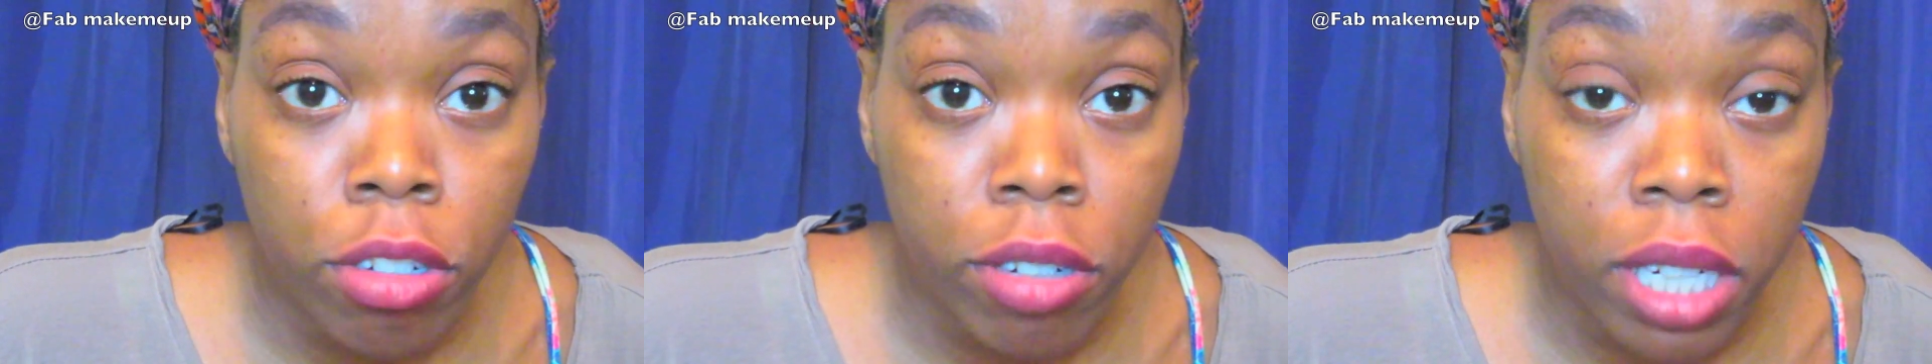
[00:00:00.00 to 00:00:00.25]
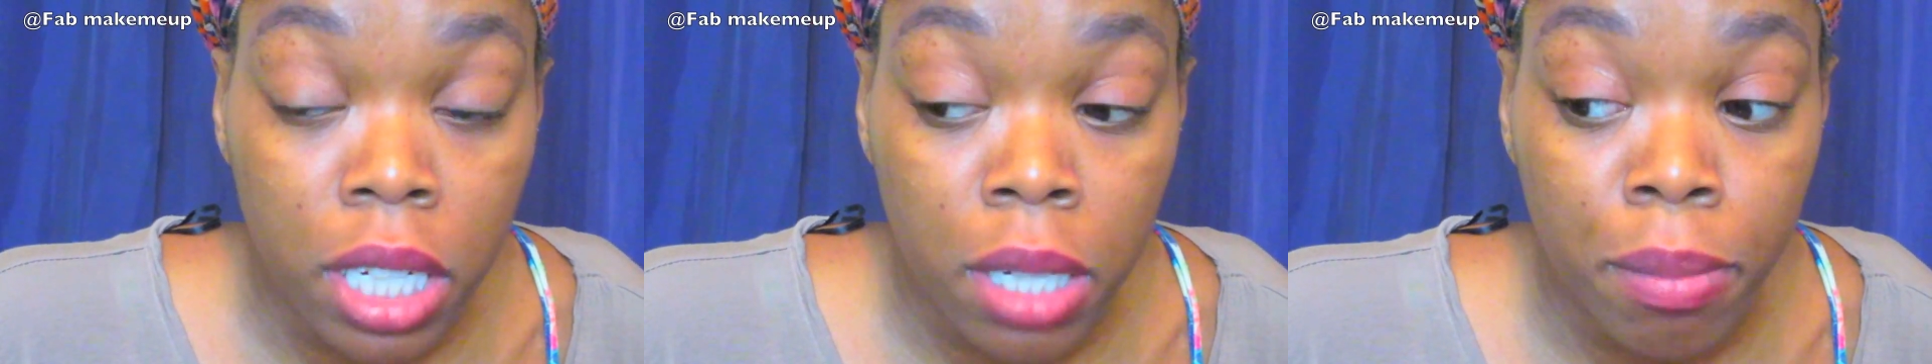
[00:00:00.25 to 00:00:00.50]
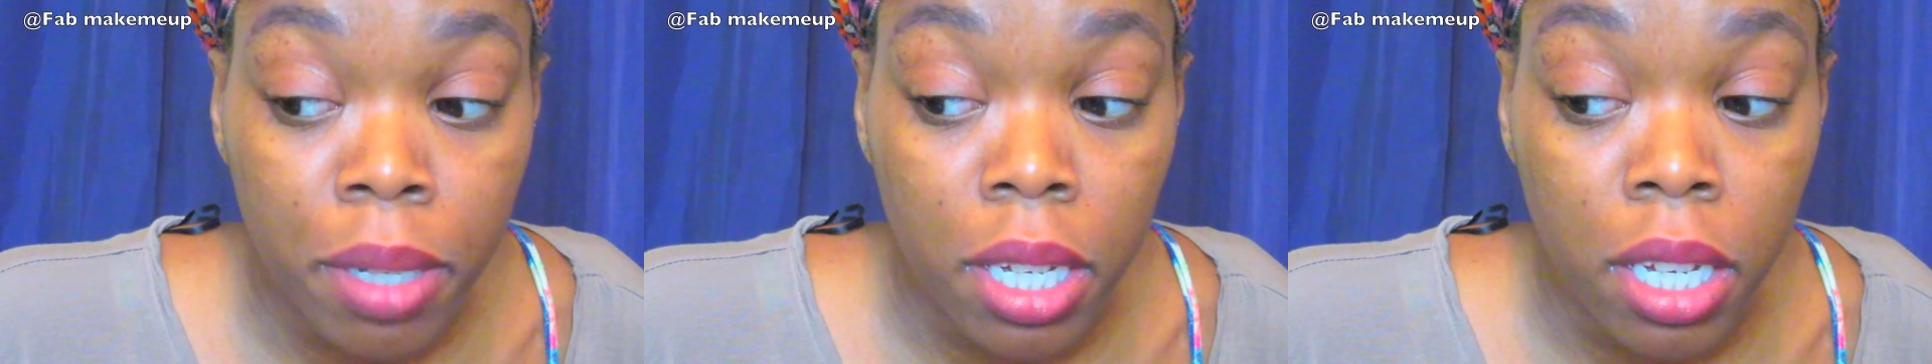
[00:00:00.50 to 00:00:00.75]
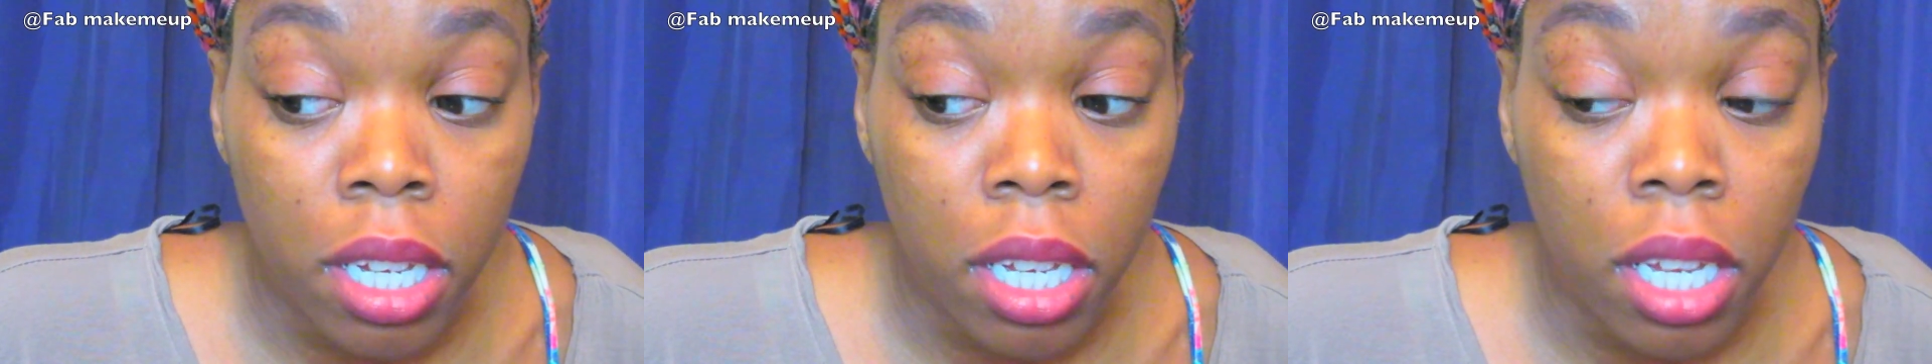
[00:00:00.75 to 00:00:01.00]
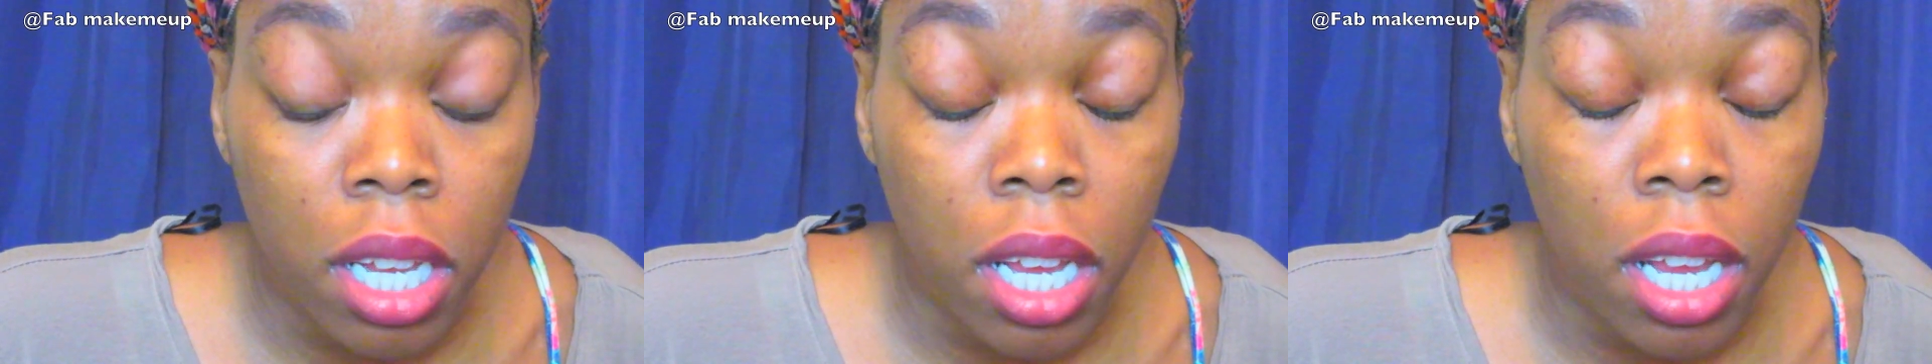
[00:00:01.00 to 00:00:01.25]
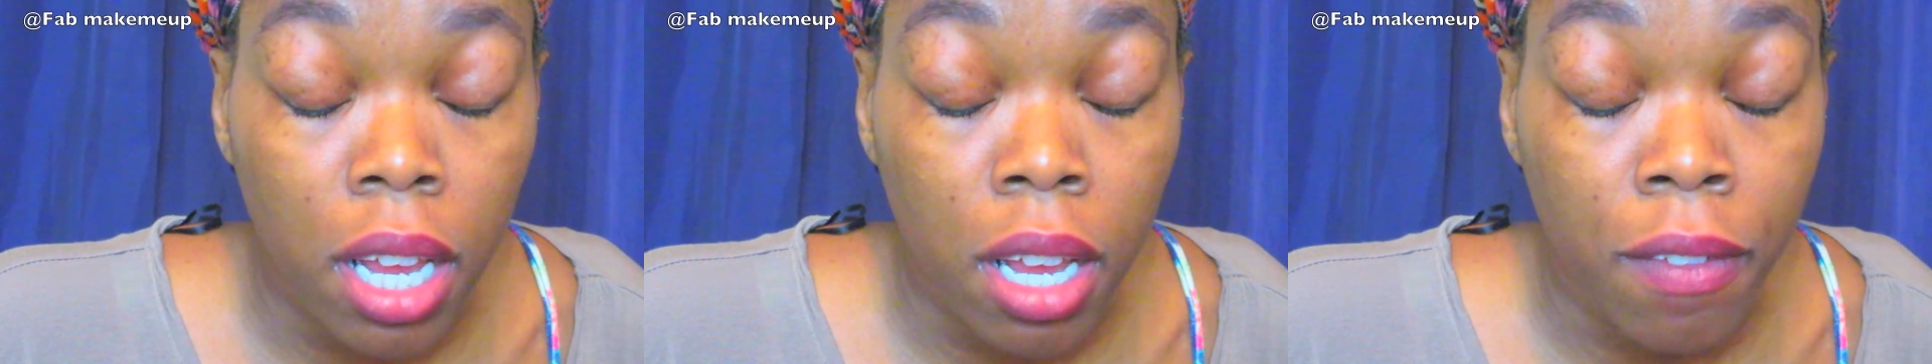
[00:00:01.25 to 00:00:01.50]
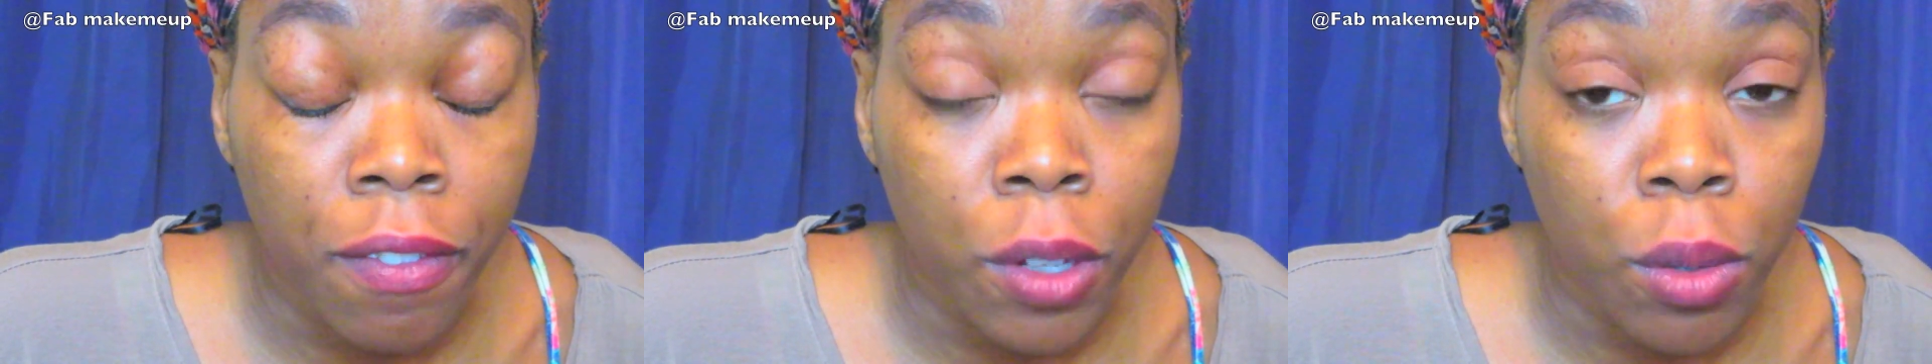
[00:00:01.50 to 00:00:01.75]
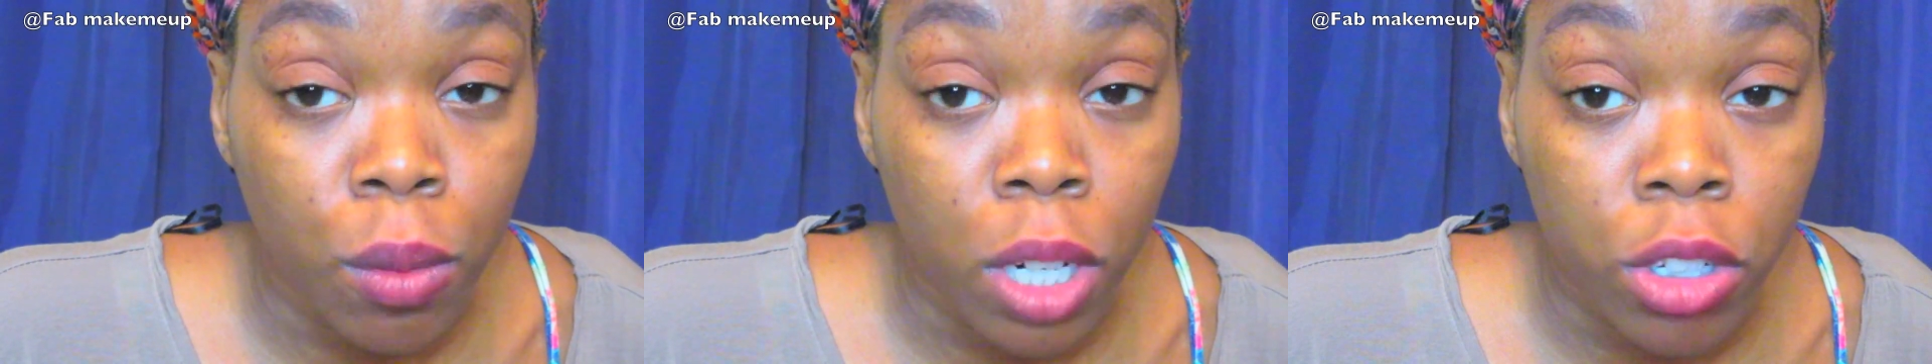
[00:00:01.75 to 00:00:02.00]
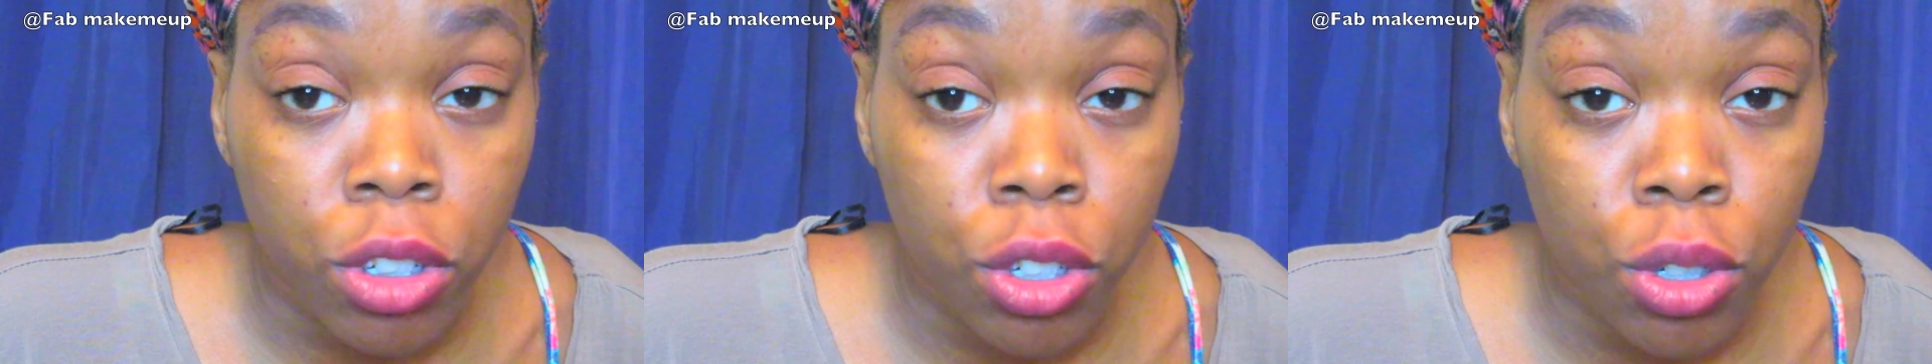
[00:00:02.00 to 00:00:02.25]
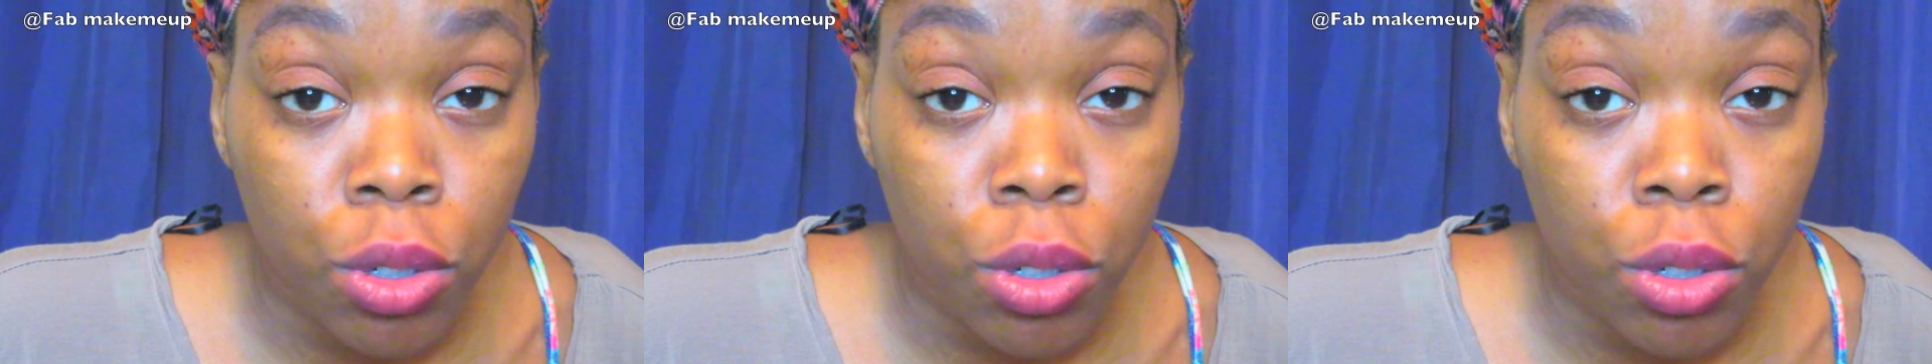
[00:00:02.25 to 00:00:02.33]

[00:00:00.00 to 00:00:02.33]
cream if you want to.